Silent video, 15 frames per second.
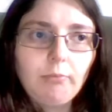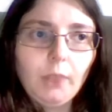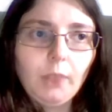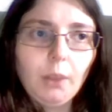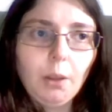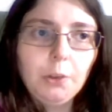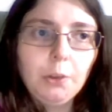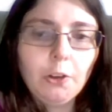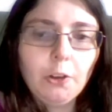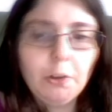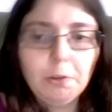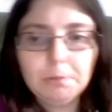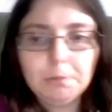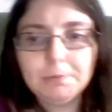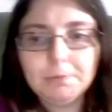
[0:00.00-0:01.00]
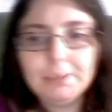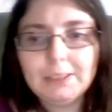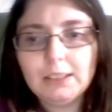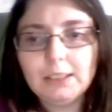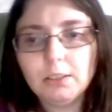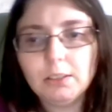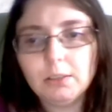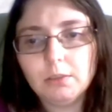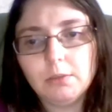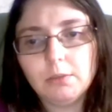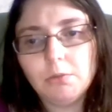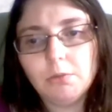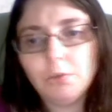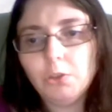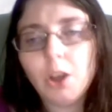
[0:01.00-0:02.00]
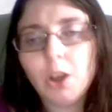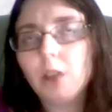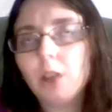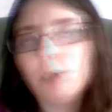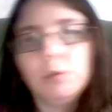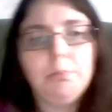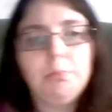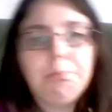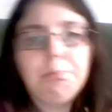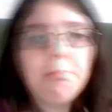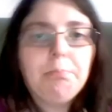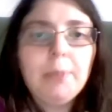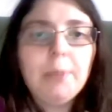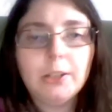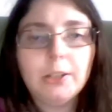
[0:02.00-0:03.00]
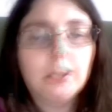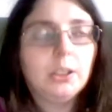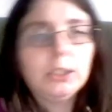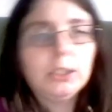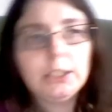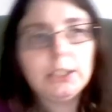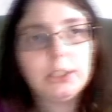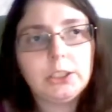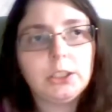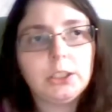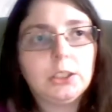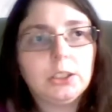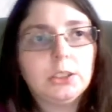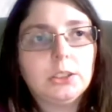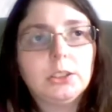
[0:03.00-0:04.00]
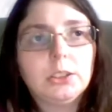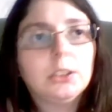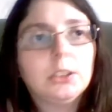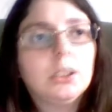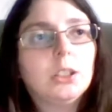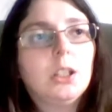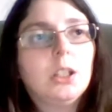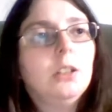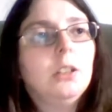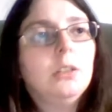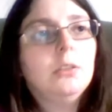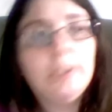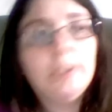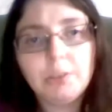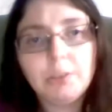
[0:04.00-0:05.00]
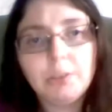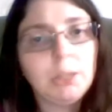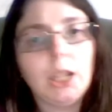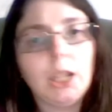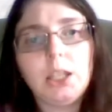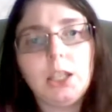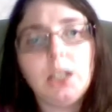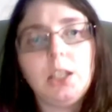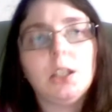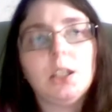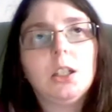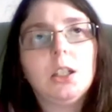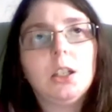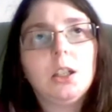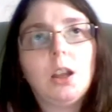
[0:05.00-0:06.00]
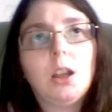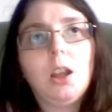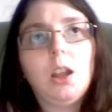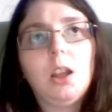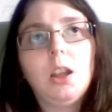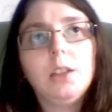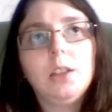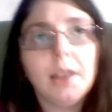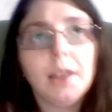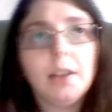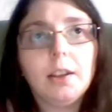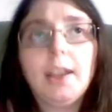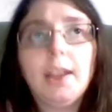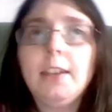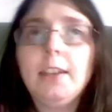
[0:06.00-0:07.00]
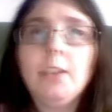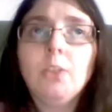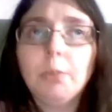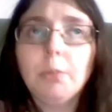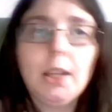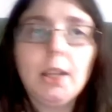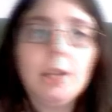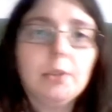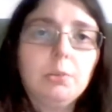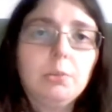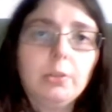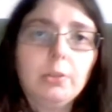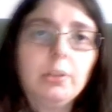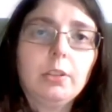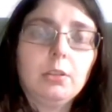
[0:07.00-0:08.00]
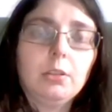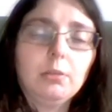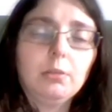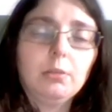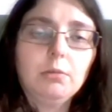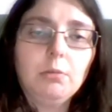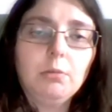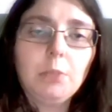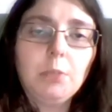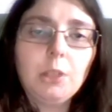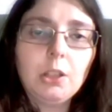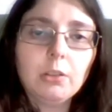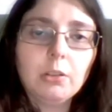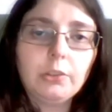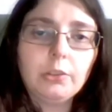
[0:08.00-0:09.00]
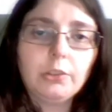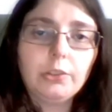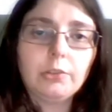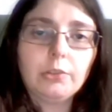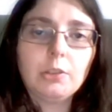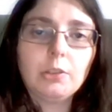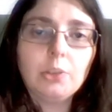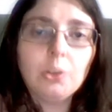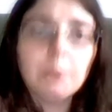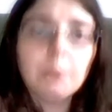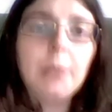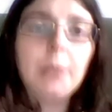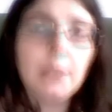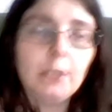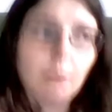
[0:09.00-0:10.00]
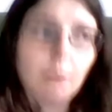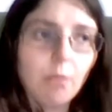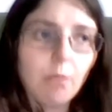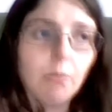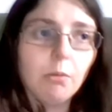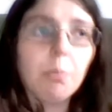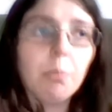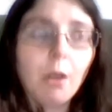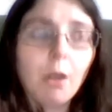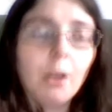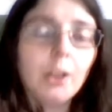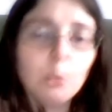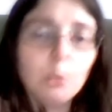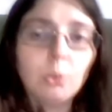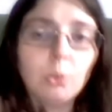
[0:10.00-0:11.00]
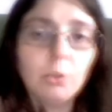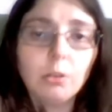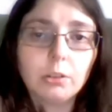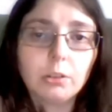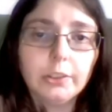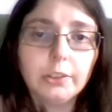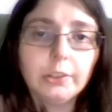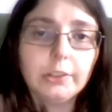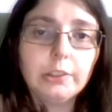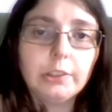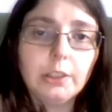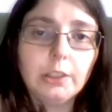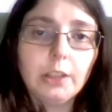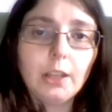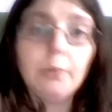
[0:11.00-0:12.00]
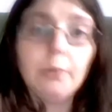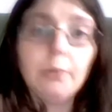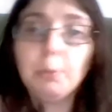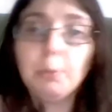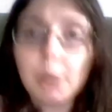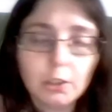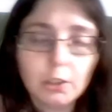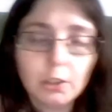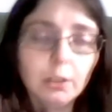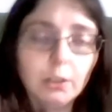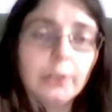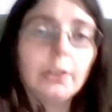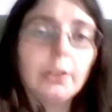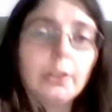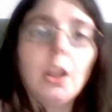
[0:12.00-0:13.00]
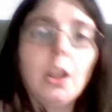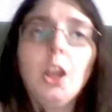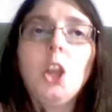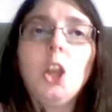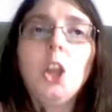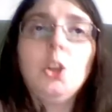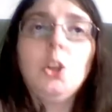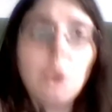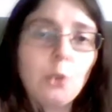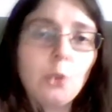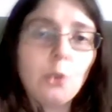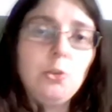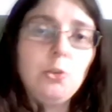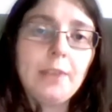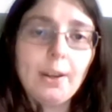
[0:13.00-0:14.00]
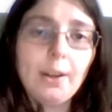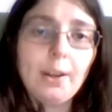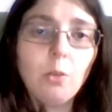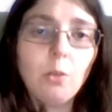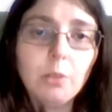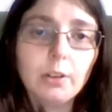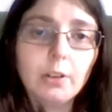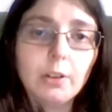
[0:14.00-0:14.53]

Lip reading: So, no, mental illness, disability, and not being able to work because you've been told by your doctors and specialists, no, you cannot work,